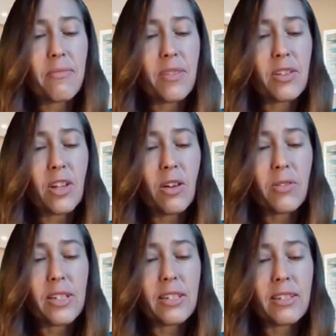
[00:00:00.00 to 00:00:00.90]
there's
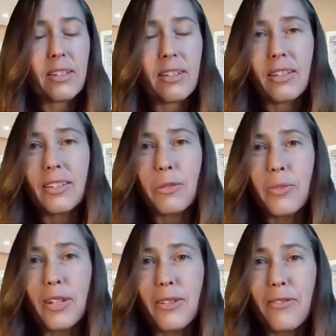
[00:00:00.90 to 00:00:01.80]
always a little
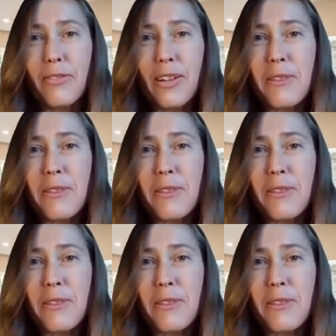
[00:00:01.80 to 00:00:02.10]
bit of